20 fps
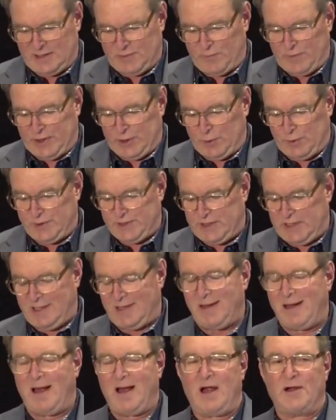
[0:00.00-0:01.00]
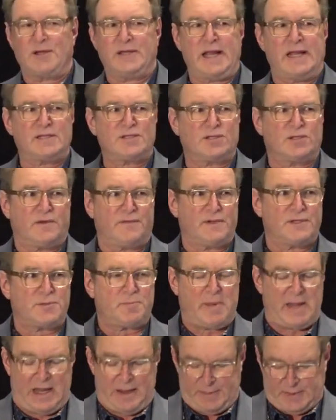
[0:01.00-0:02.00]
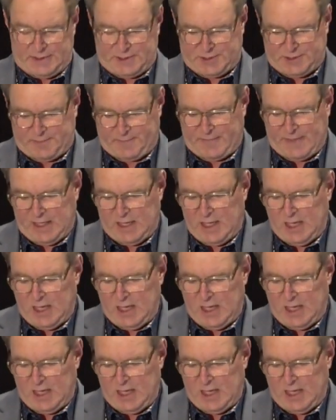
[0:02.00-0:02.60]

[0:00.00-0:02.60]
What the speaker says: reducing our debt service payments.